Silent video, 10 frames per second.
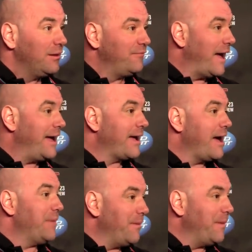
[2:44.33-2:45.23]

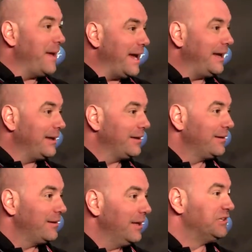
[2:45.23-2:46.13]
Viacom MMA
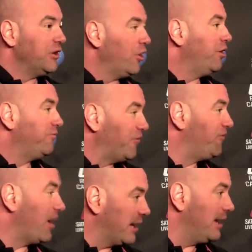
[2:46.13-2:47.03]
isn't hurting for
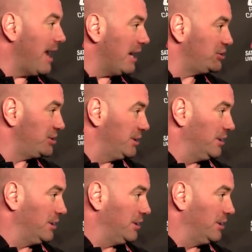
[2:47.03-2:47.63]
fucking cash.